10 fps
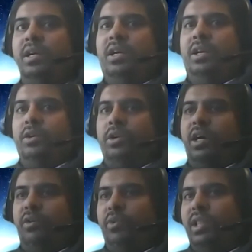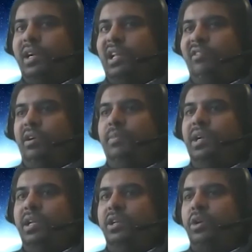you're done with that
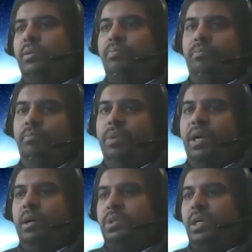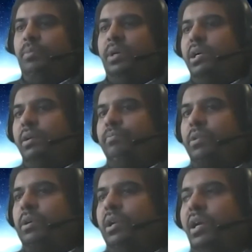environment, and you can bring up some other
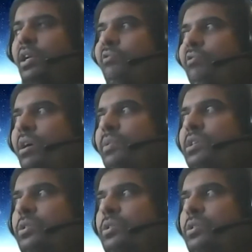client environment.